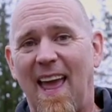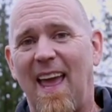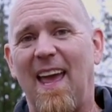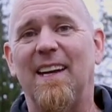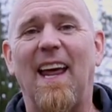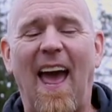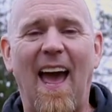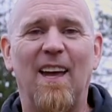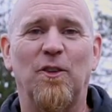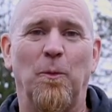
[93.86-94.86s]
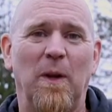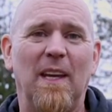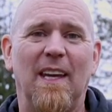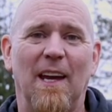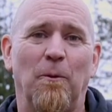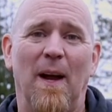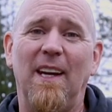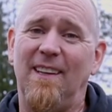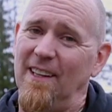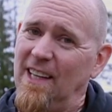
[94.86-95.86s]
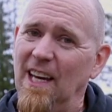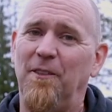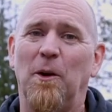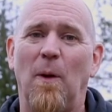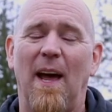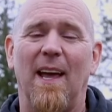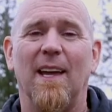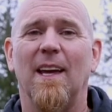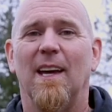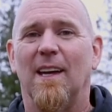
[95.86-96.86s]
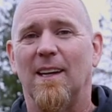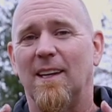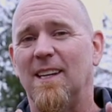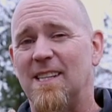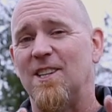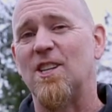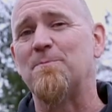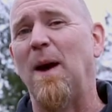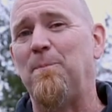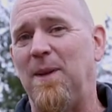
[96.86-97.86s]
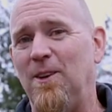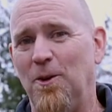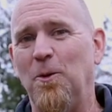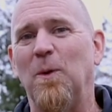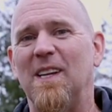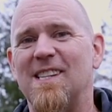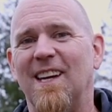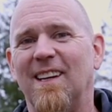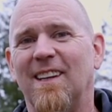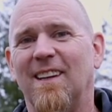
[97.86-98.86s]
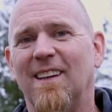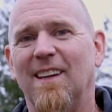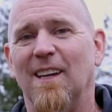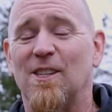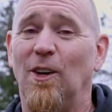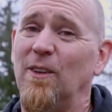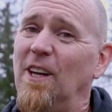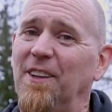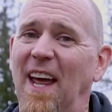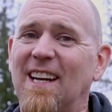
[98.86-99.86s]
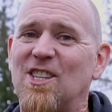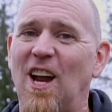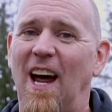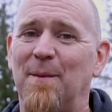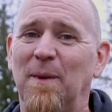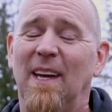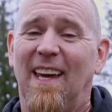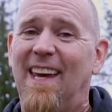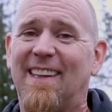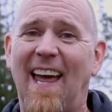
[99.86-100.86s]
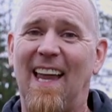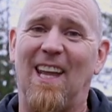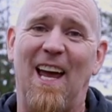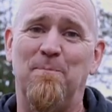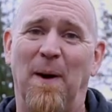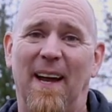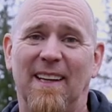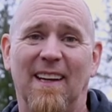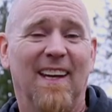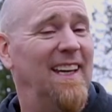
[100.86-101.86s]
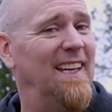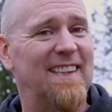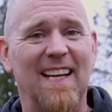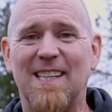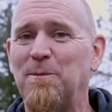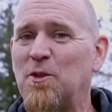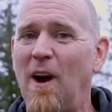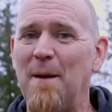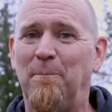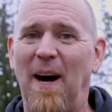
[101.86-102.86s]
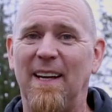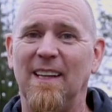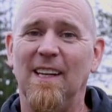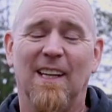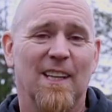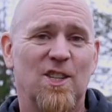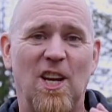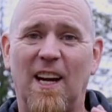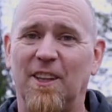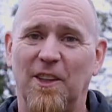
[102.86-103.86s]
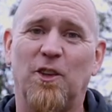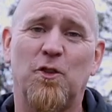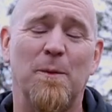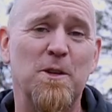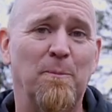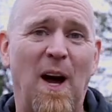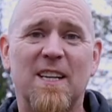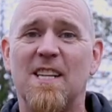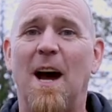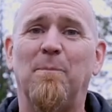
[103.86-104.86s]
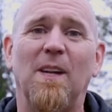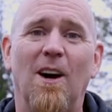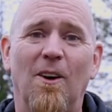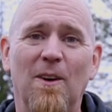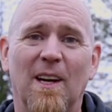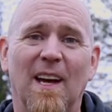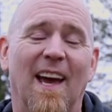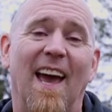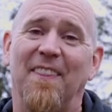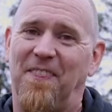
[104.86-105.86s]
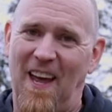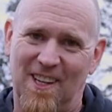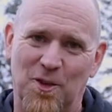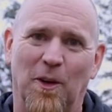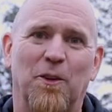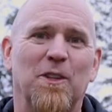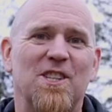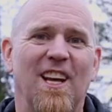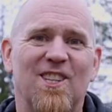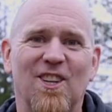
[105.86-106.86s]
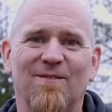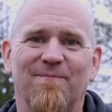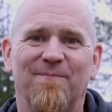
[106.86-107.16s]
and as we get ready to give it away, because it just might be you who wins it. So until next time, hit that like button, hit that subscribe button, check out the description box down below, and thanks, Northridge Nation.